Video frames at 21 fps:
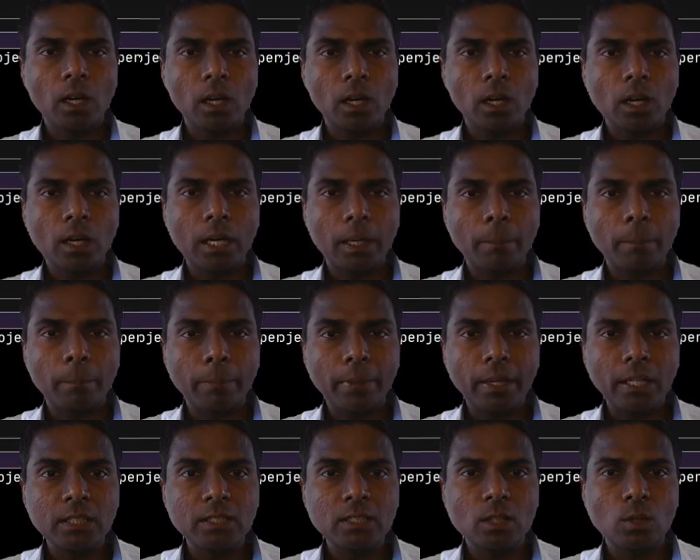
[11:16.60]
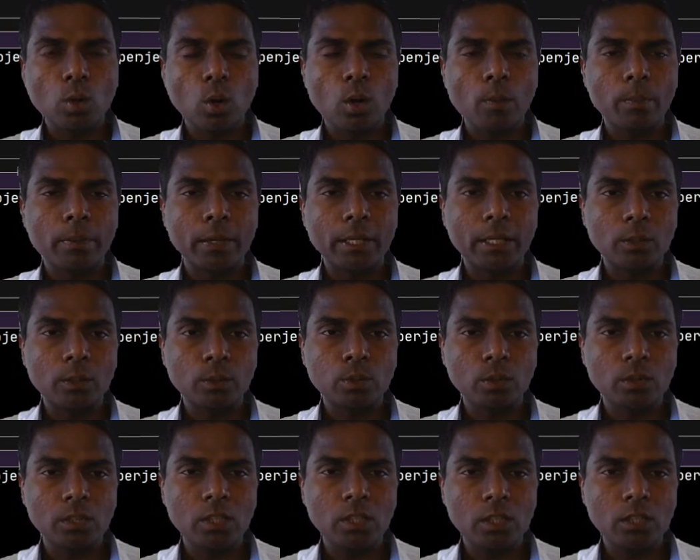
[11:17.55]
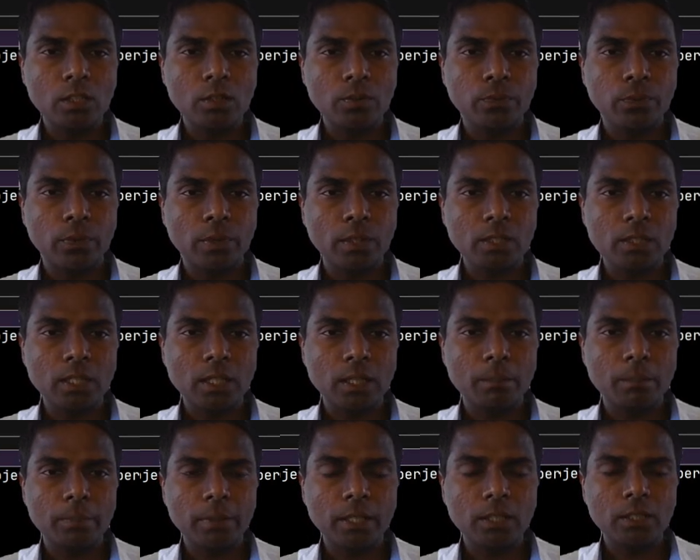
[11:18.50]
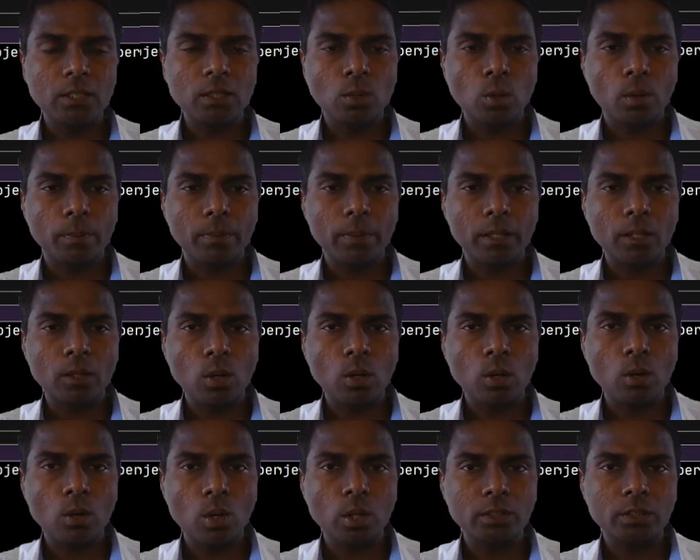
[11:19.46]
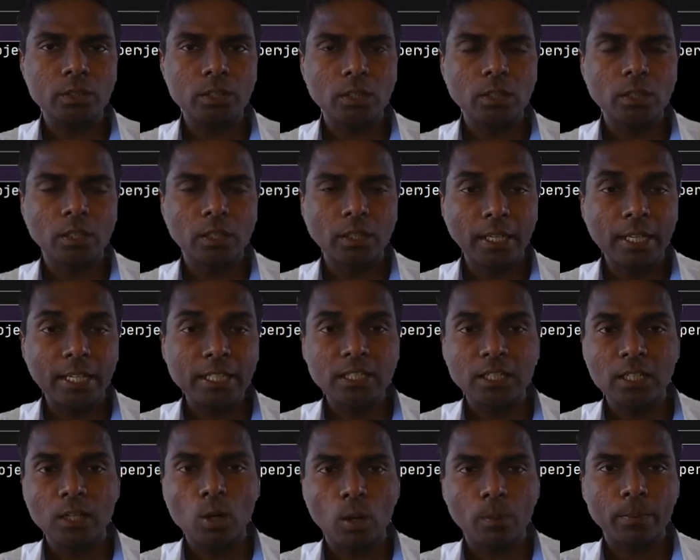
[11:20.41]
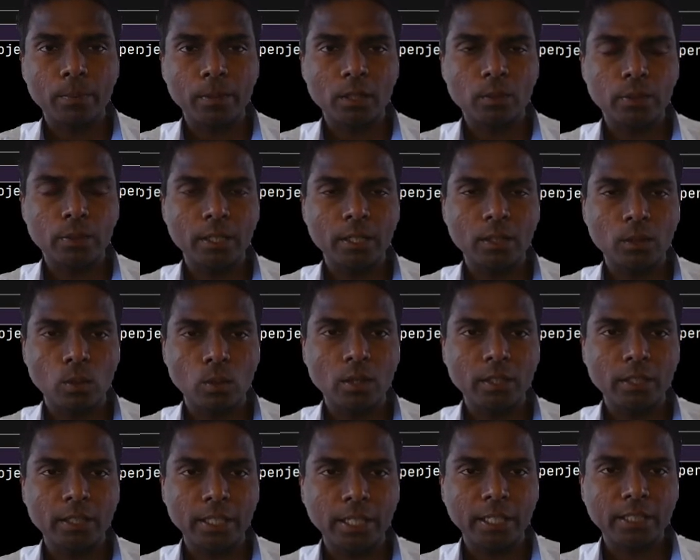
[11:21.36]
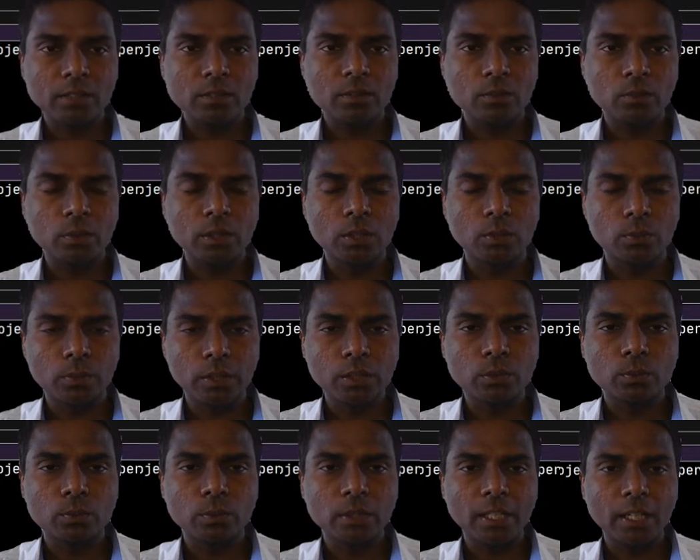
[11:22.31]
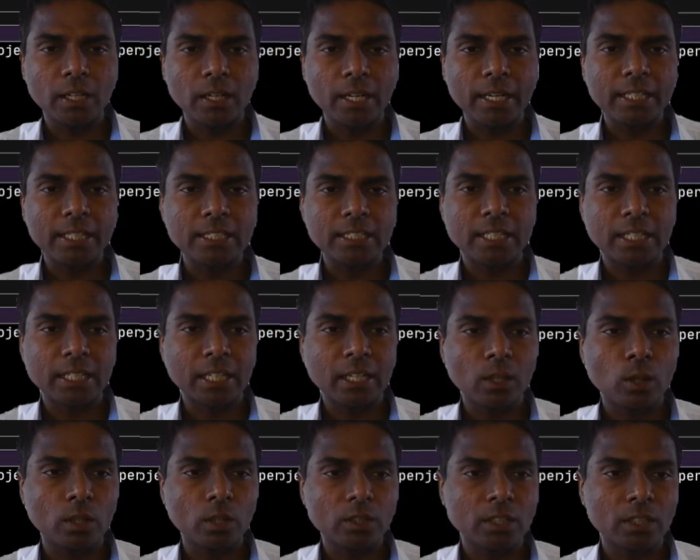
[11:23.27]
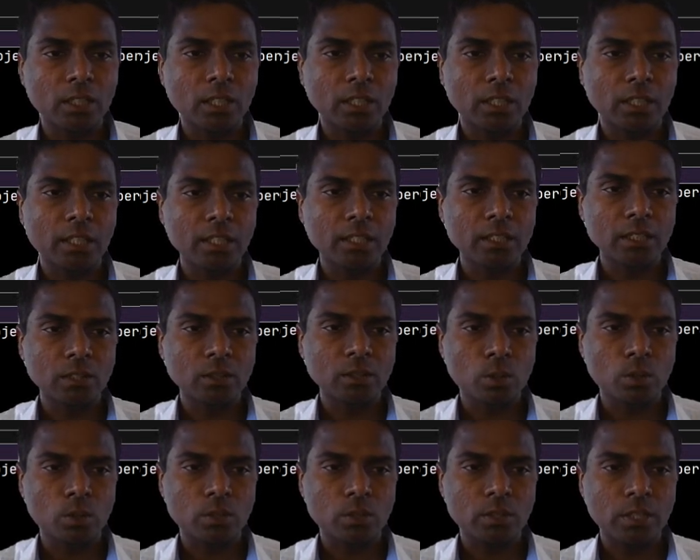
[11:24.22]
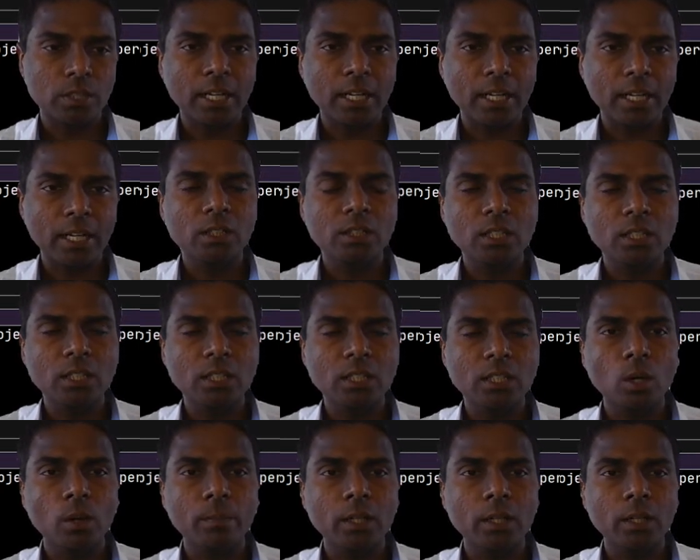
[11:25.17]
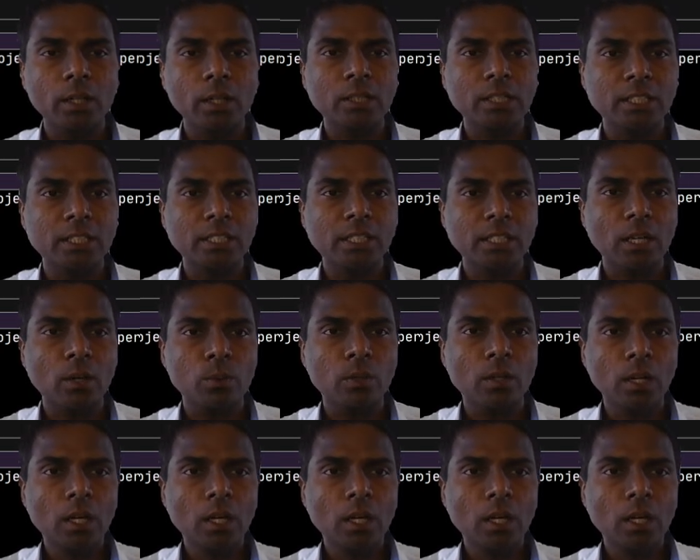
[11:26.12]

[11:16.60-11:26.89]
comparison operator. So this is the first comparison operator, or relational operator we can call it as, with which we can write single logical condition. So second logical operator we'll see now,